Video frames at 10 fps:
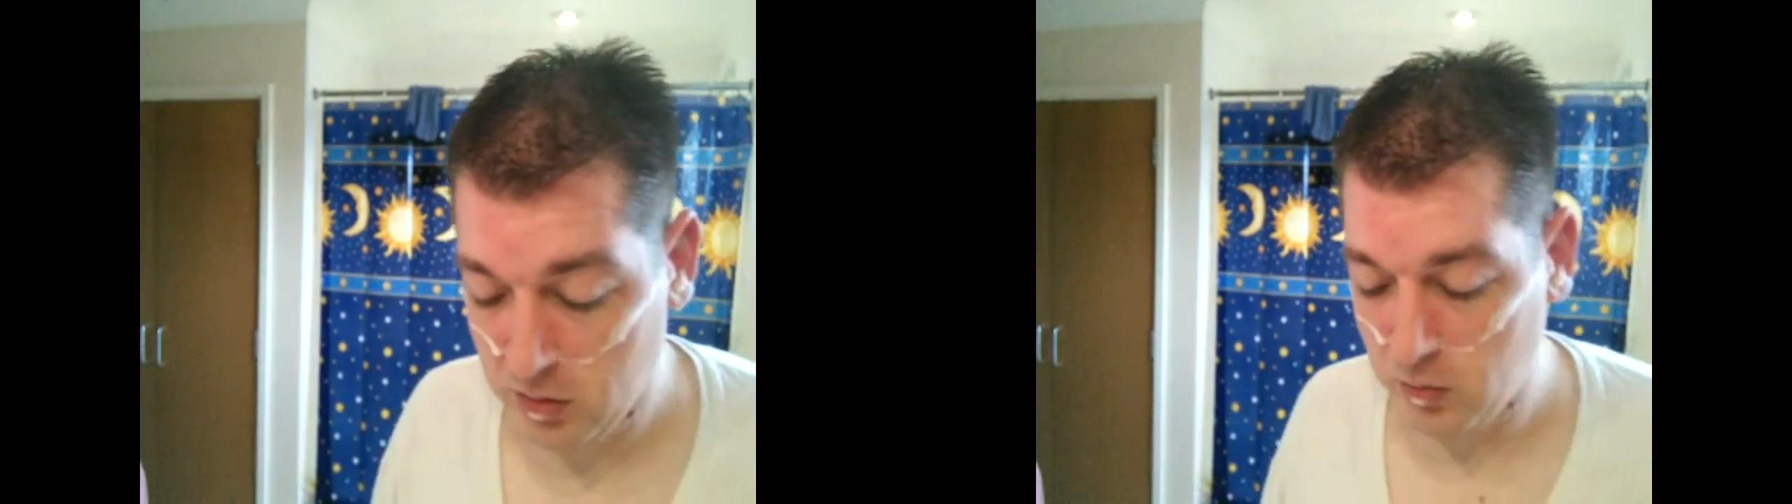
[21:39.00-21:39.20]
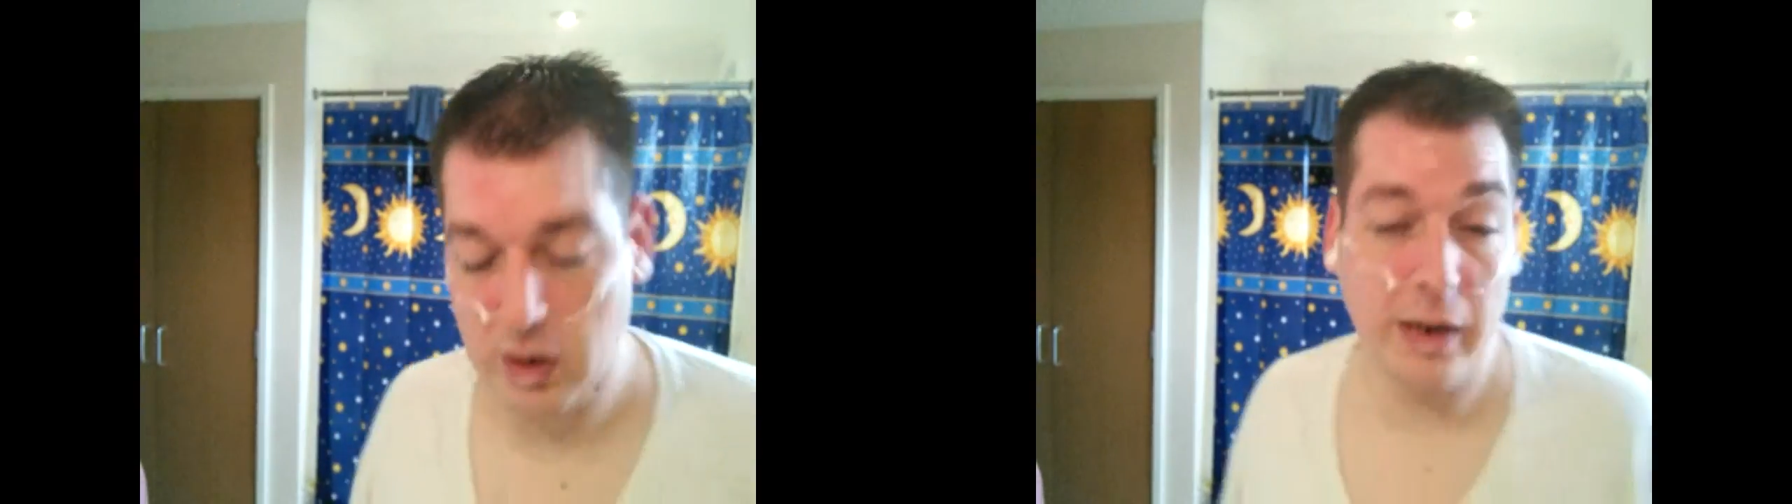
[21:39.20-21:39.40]

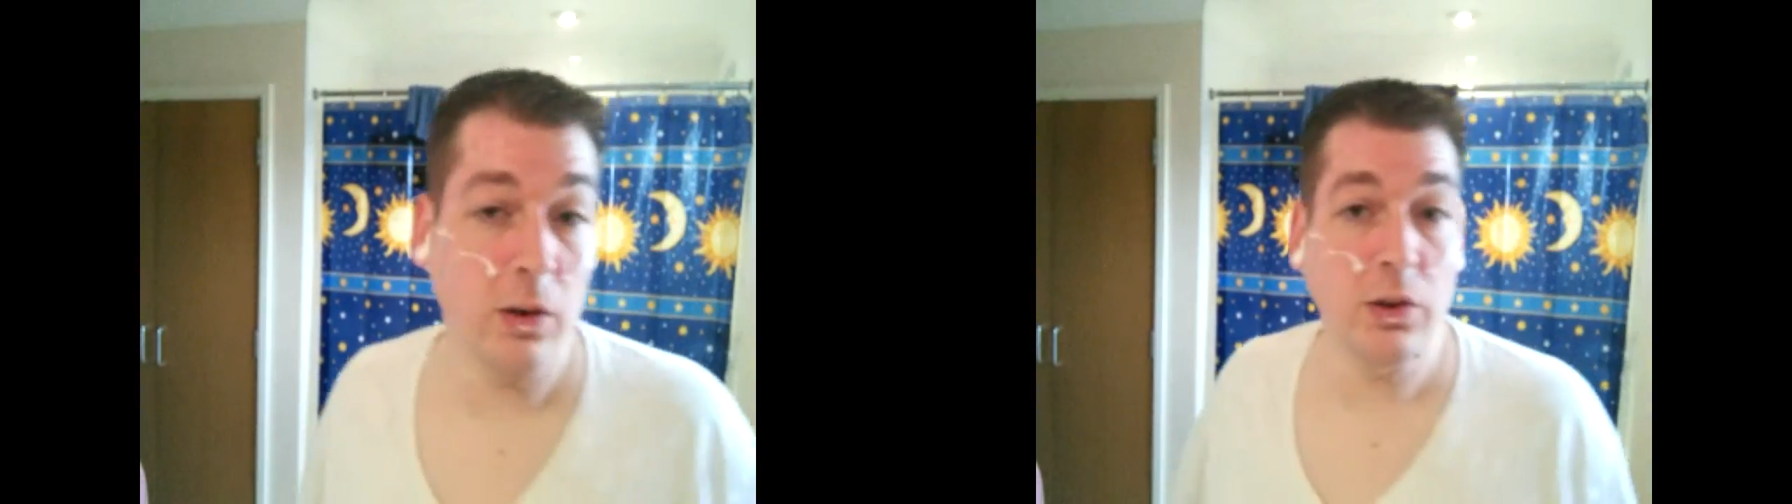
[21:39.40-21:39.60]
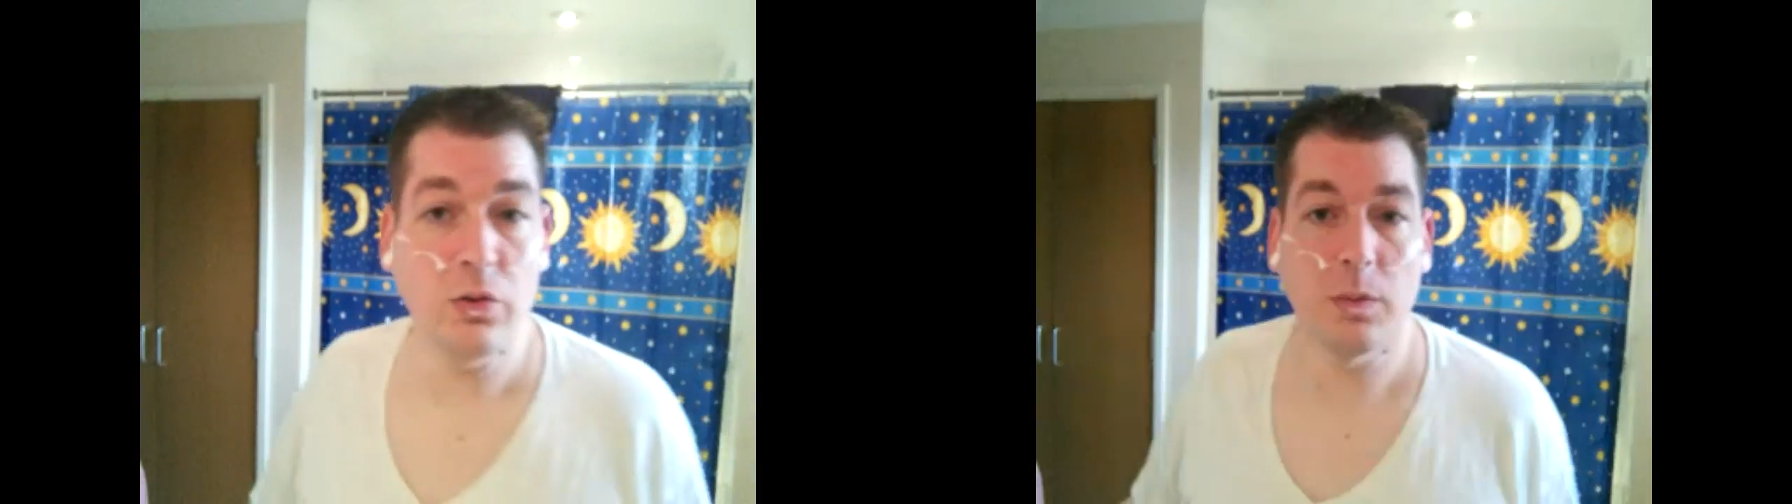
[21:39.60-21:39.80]
what I
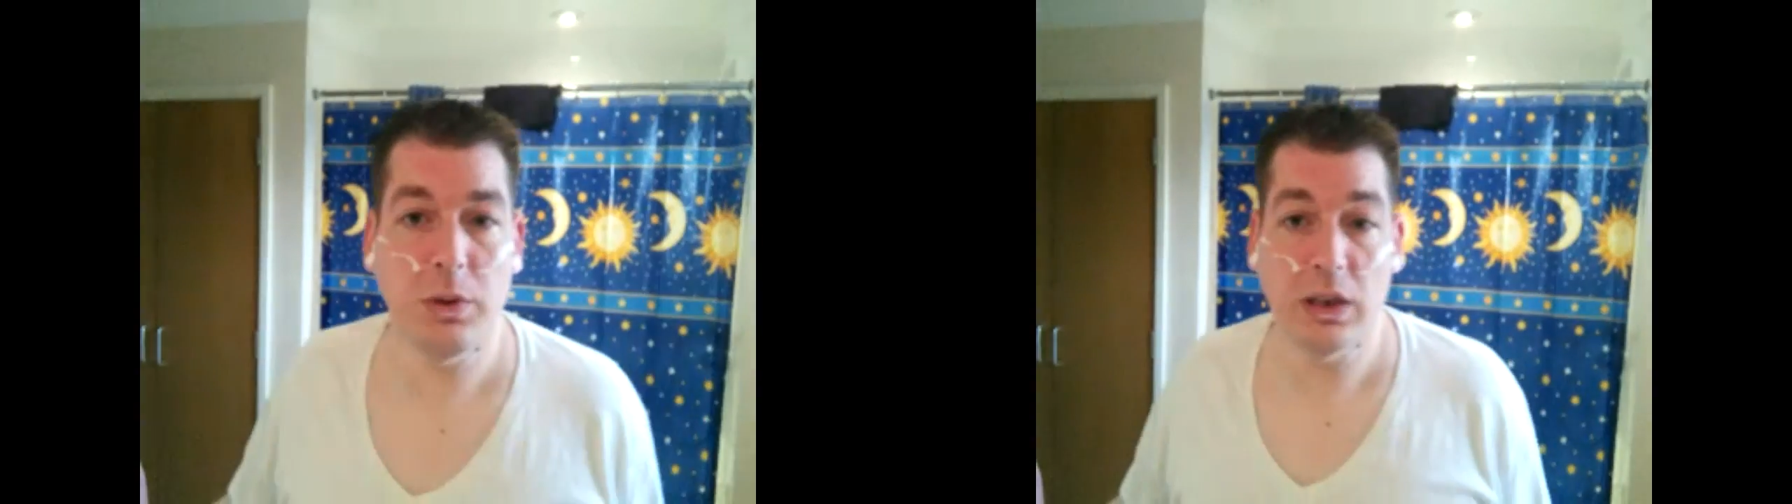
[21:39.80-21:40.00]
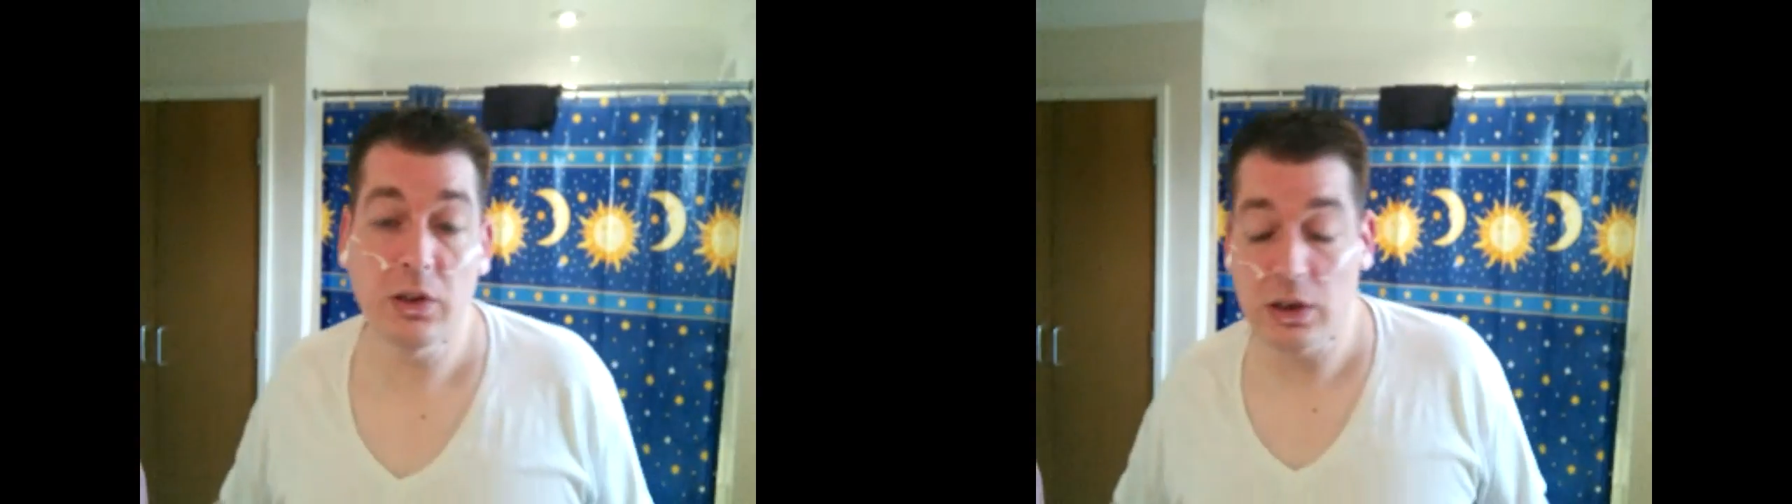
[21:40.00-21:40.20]
call the
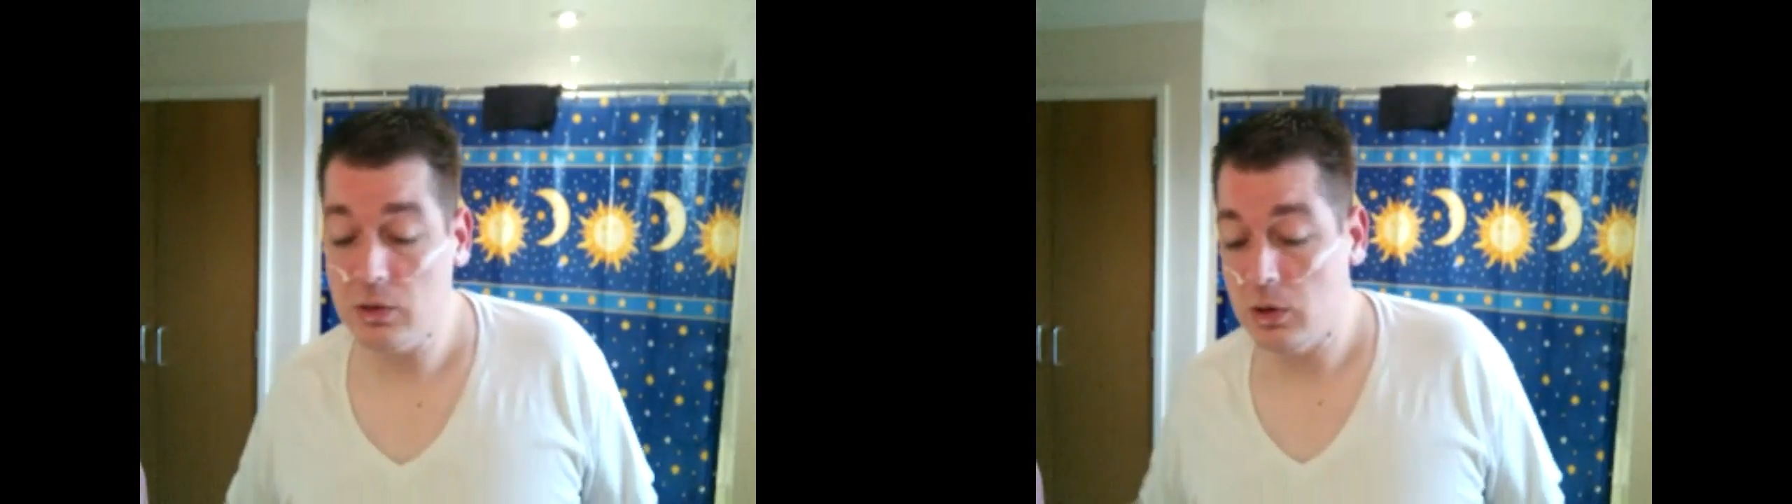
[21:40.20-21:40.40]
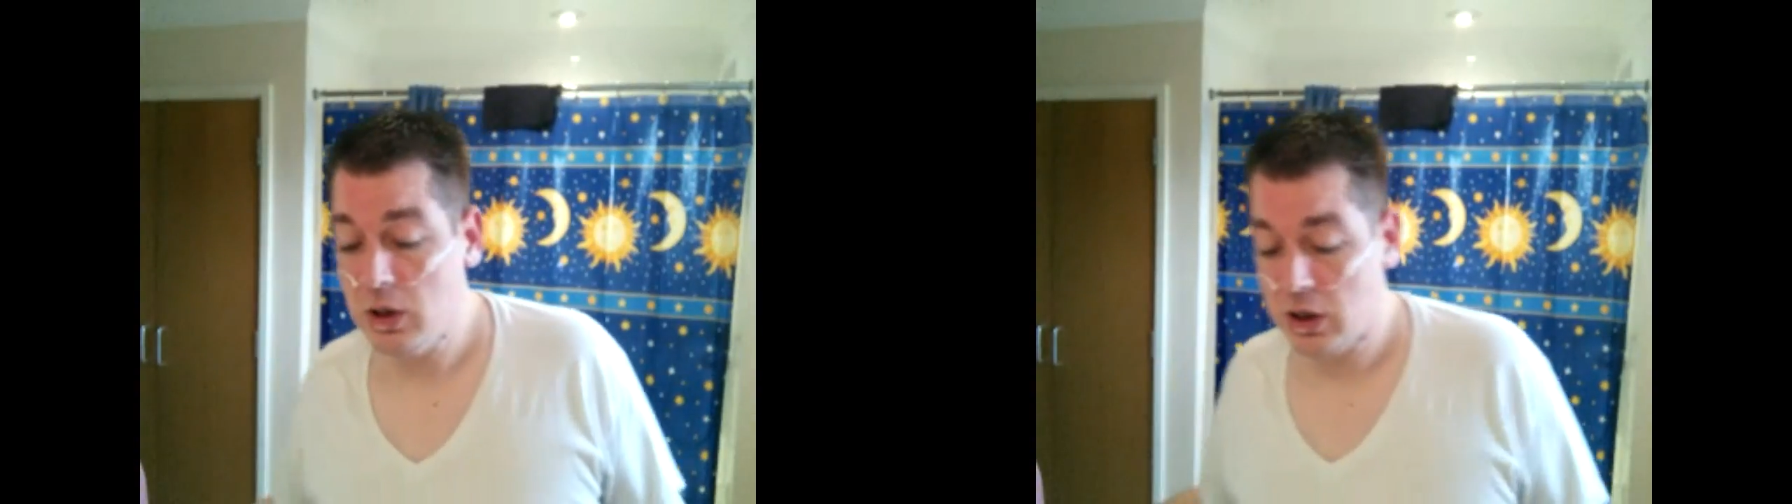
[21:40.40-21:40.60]
triple X
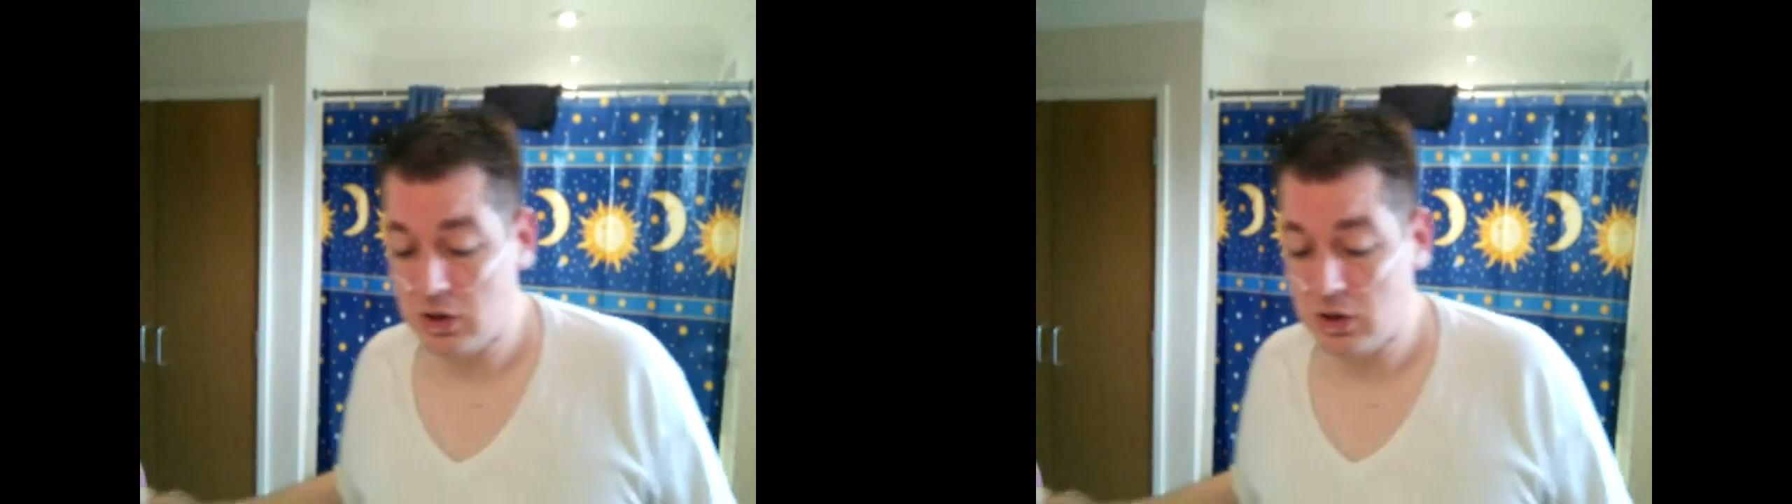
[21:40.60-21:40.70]
tingle.